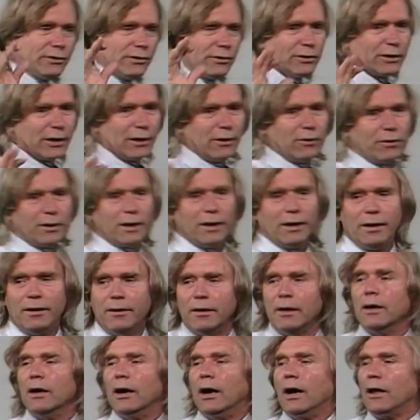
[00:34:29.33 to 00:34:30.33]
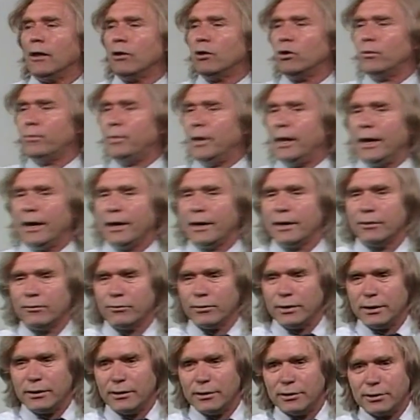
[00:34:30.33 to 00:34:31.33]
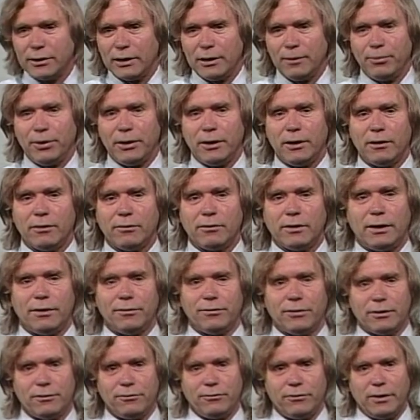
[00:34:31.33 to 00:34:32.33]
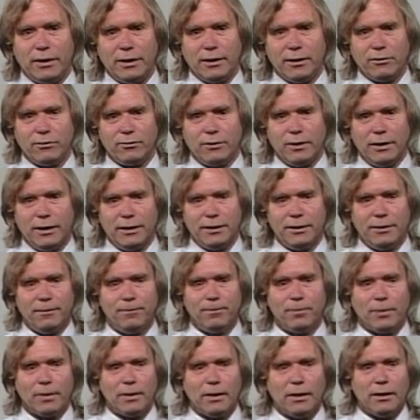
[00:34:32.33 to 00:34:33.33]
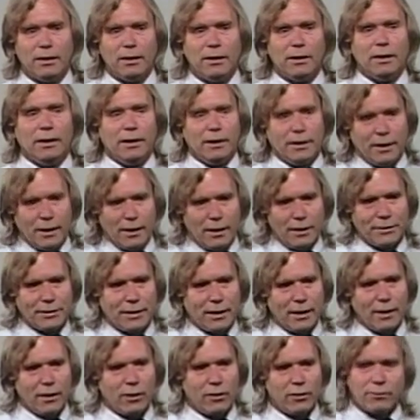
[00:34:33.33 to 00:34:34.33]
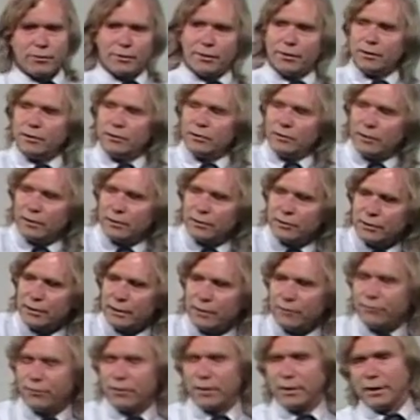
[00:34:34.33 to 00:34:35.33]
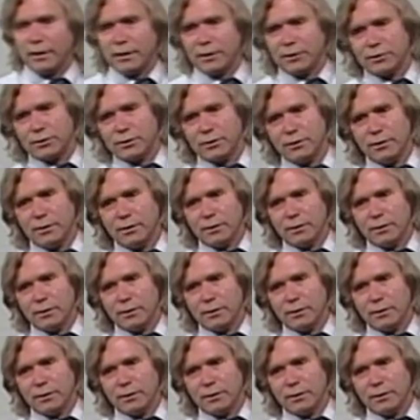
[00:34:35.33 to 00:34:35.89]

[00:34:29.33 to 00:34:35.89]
and you say, okay, I'll go back and read the same paragraph that Frank read, and I'll dialogue with it, and you can see Frank's